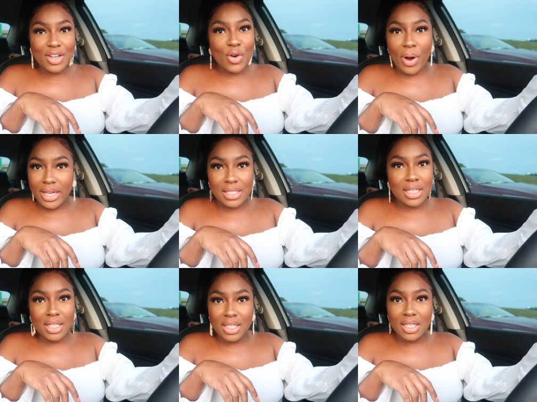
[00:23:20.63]

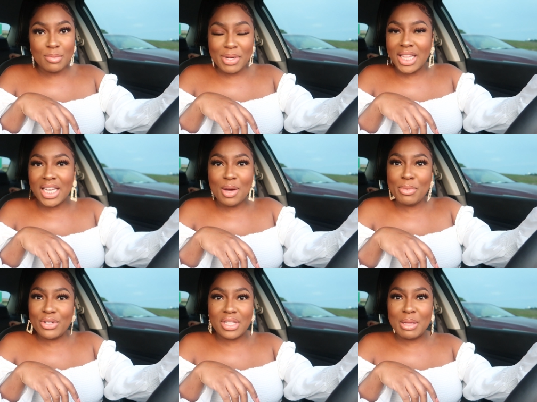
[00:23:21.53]
crazy but the
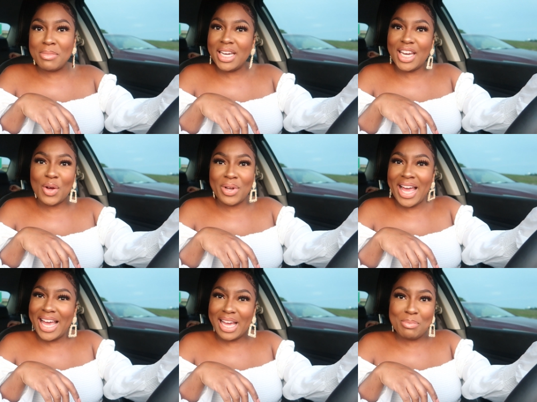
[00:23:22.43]
numbers and the money don't
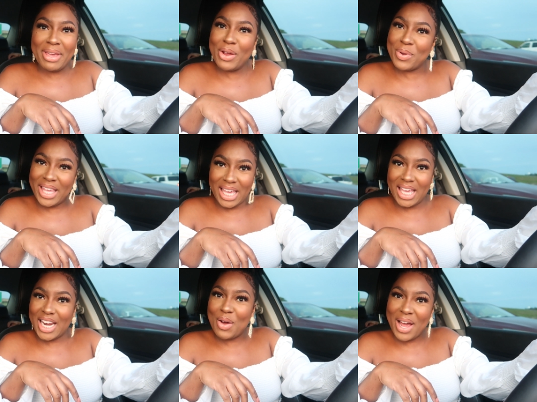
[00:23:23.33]
lie period
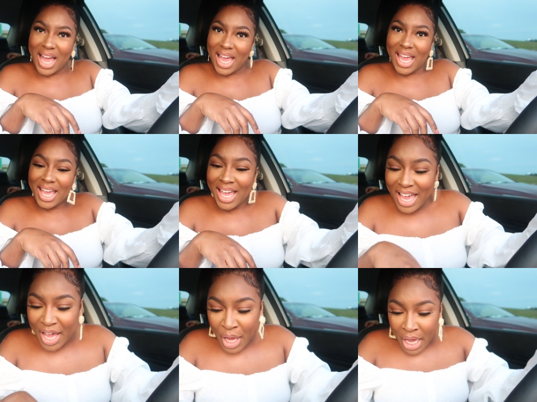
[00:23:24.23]
okay
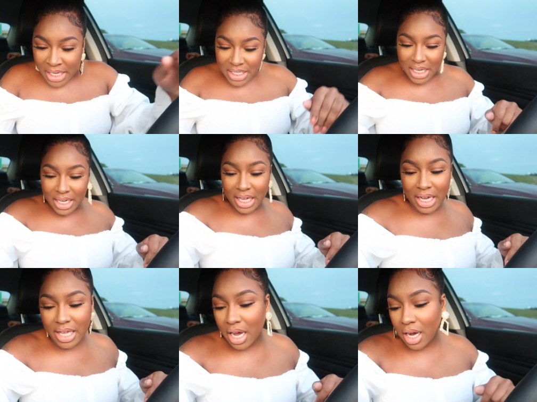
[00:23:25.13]
so
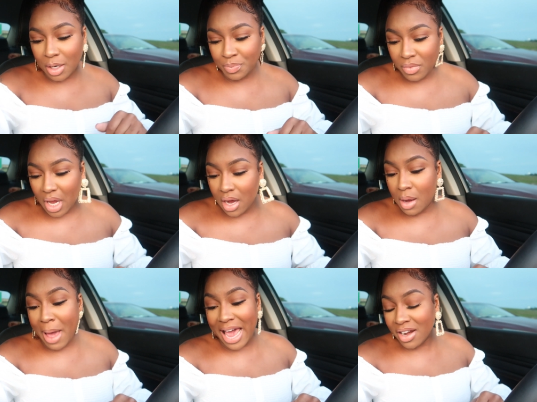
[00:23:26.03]
yeah y'all um
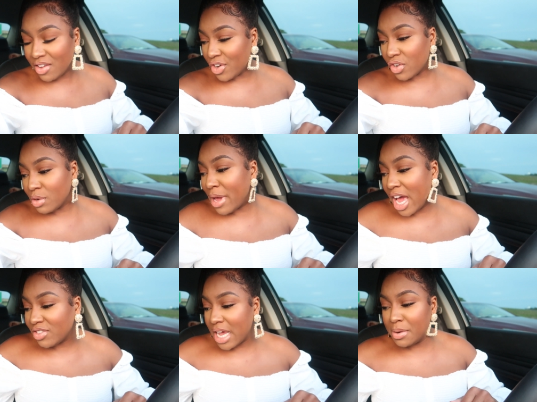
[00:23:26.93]
i don't even know if i'm gonna
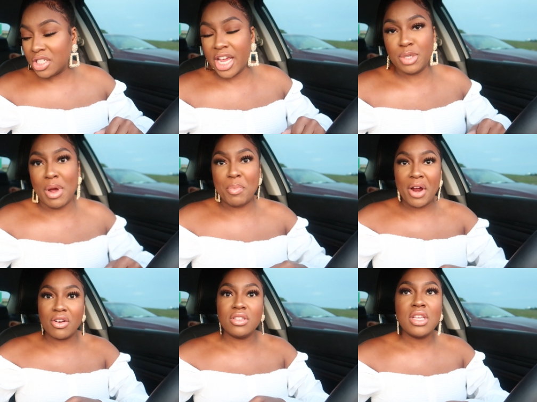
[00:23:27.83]
have time to change my
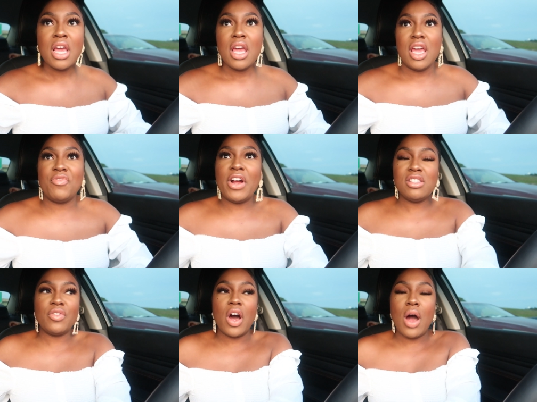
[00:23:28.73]
purse and
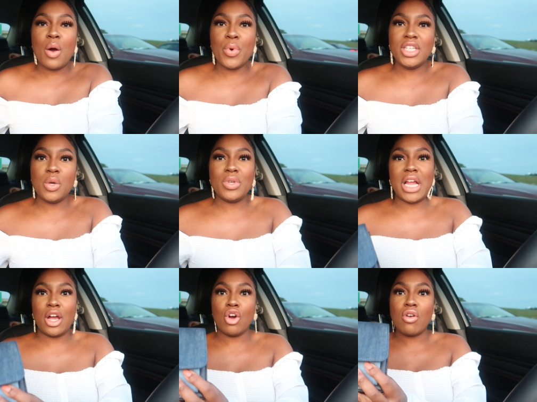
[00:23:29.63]
first of all i wish it was like a